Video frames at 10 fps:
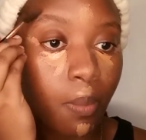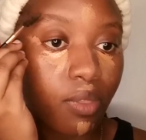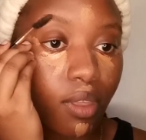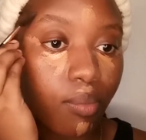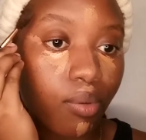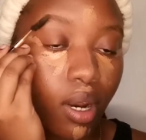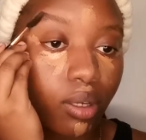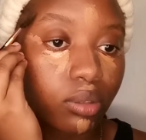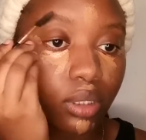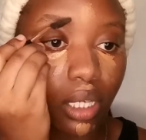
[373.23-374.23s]
the
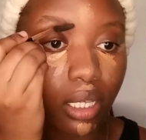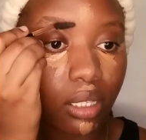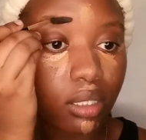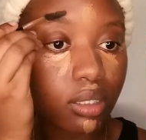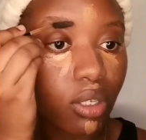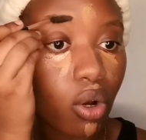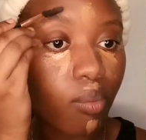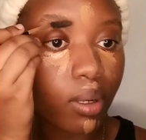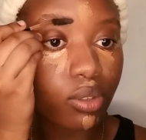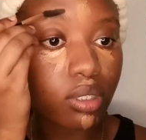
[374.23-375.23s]
brows like this,
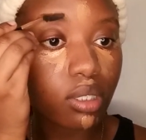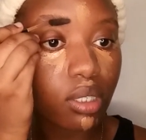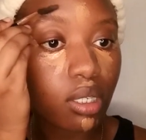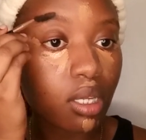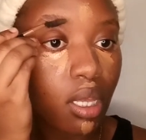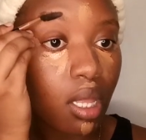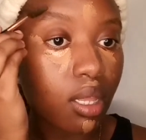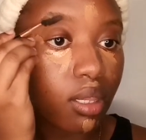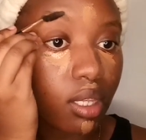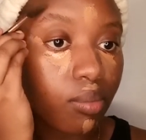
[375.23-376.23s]
comb out
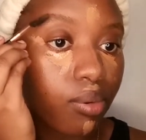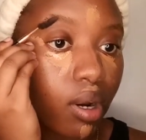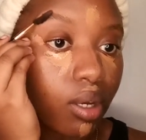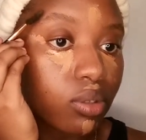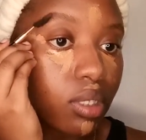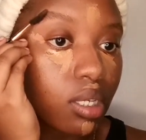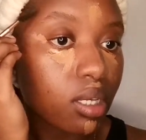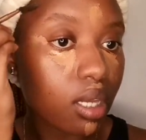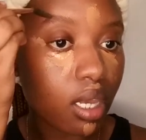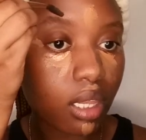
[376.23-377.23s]
the brows,
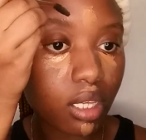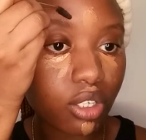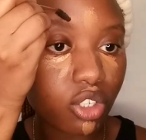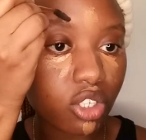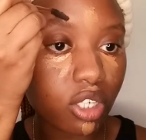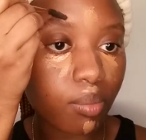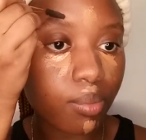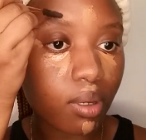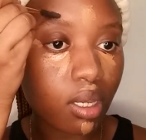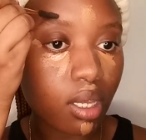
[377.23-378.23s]
and then shape
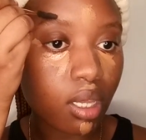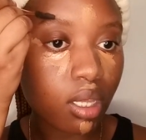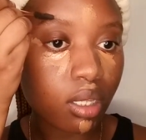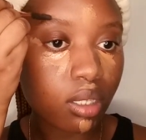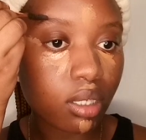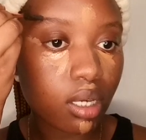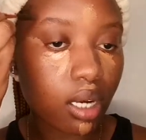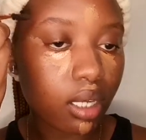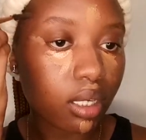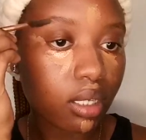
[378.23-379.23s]

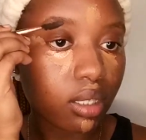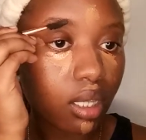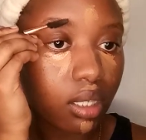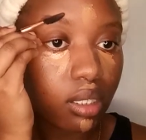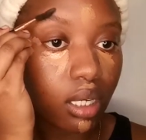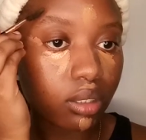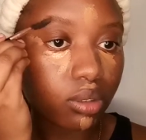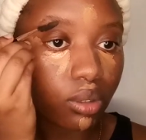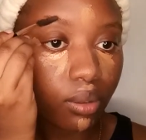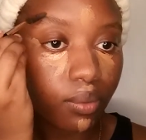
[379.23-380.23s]
like that, like so.